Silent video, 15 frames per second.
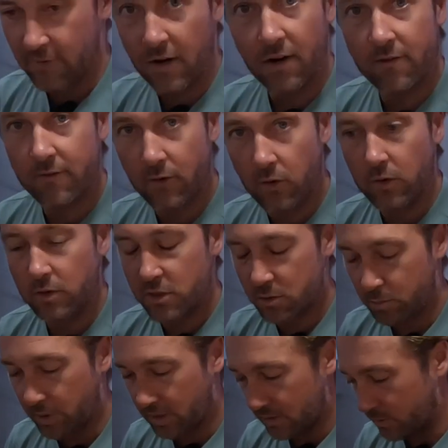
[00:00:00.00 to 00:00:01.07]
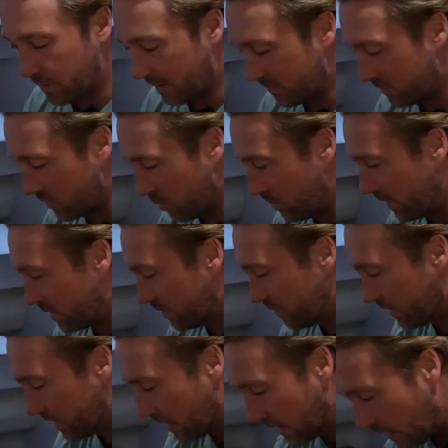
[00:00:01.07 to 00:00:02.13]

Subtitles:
very full just because we have so much of it.